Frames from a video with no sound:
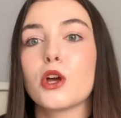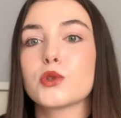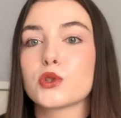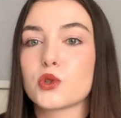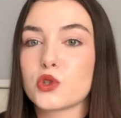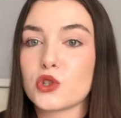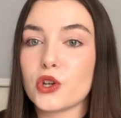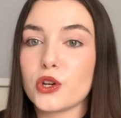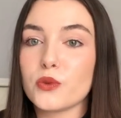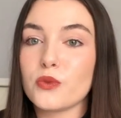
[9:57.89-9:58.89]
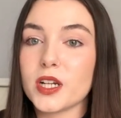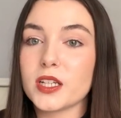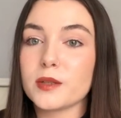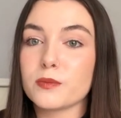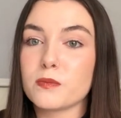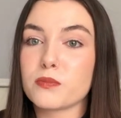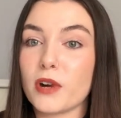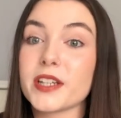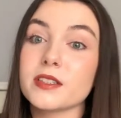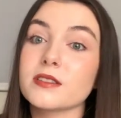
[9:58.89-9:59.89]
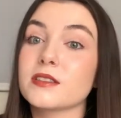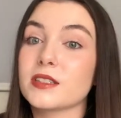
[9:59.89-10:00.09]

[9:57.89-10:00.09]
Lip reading: to really brighten